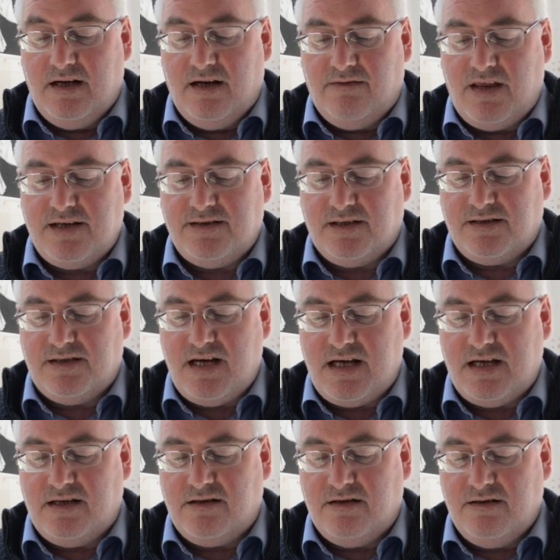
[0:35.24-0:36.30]
If they
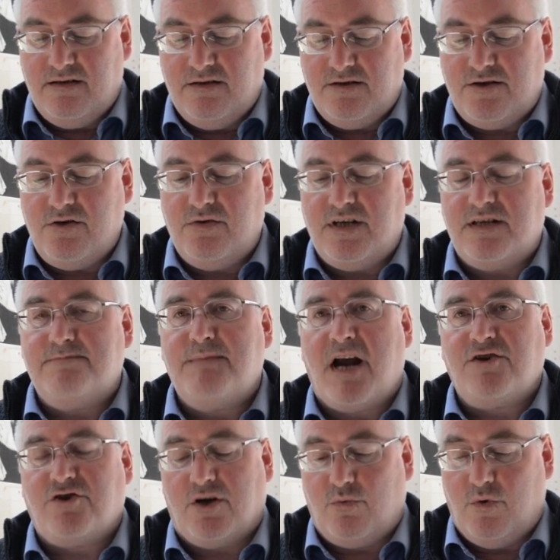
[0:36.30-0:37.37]
succeed, soon its
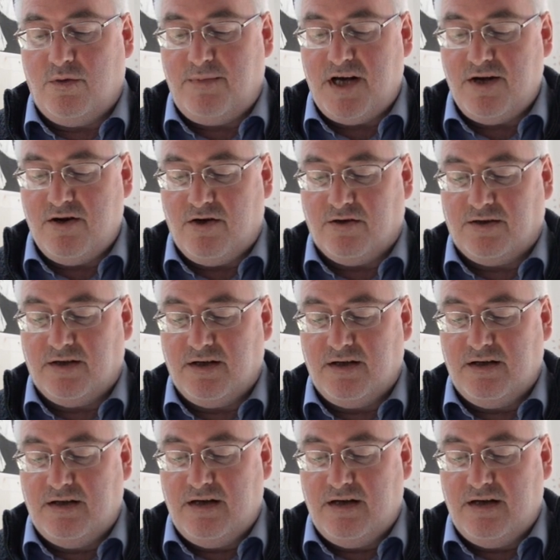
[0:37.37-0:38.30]
magic will be gone,